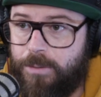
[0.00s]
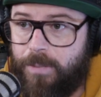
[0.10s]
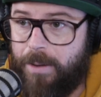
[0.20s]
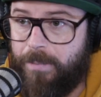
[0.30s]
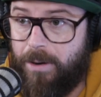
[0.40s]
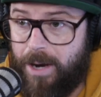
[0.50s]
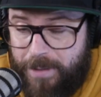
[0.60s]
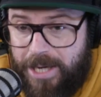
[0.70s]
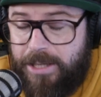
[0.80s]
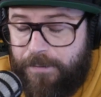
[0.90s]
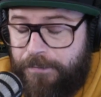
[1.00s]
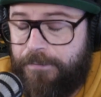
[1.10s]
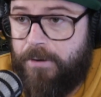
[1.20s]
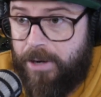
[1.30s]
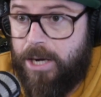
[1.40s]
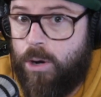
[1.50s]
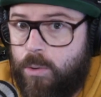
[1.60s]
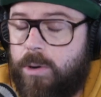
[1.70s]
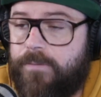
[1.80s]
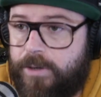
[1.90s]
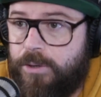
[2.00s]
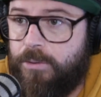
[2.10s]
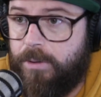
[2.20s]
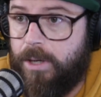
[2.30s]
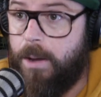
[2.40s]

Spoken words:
black belt. I mean, he's a fucking hulk of a dude.